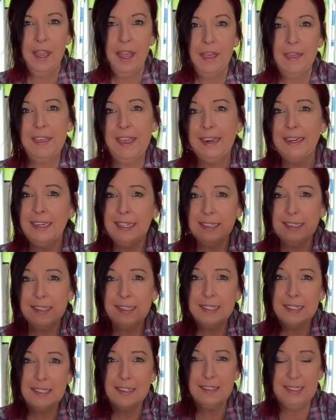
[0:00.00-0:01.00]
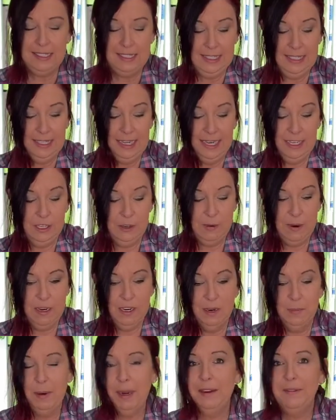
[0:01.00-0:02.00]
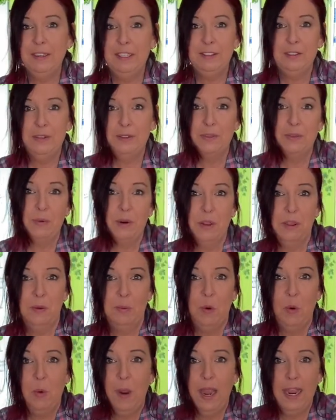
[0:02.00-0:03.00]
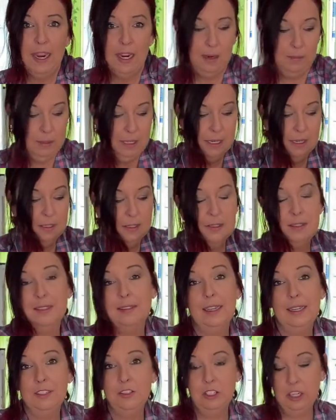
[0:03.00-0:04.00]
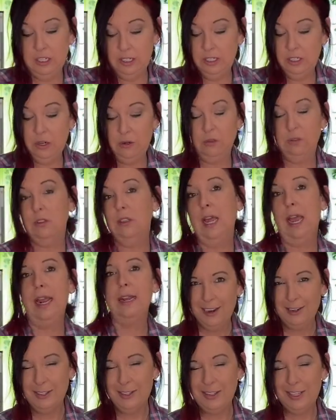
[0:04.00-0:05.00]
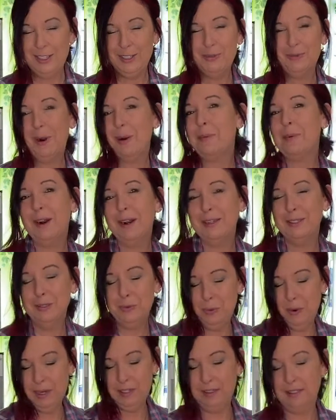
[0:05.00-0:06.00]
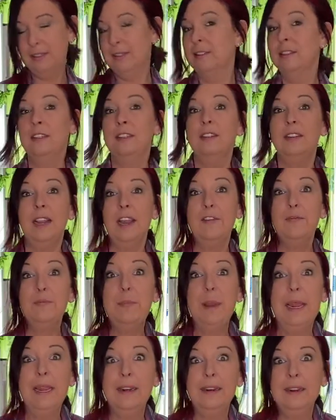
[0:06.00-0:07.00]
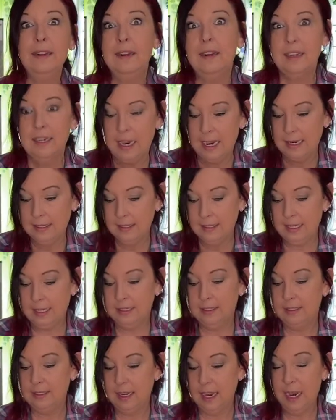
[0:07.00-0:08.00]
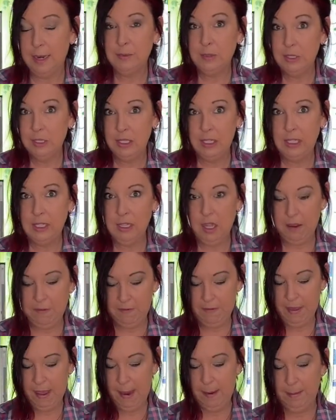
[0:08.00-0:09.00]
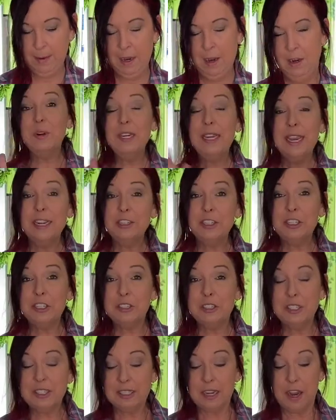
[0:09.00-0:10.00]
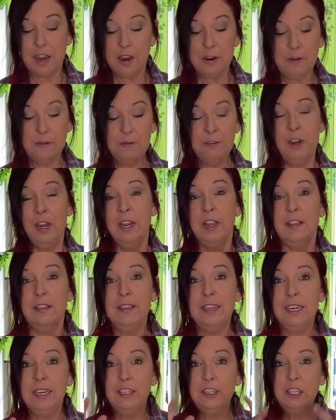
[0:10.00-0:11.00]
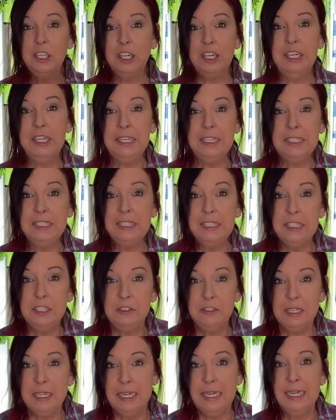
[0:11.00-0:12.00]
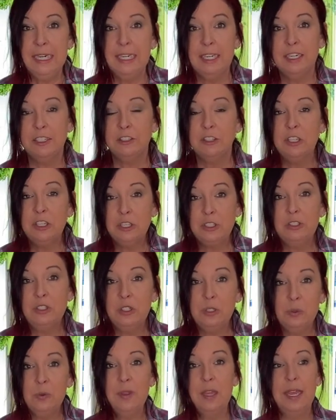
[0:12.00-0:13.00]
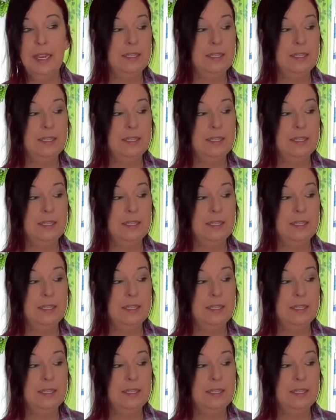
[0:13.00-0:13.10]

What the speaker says: that get disgusting and you end up having to throw them away because they just don't last. So these rubberized ones have been a godsend. Absolutely love them. Get yourself the ingredients you need to do this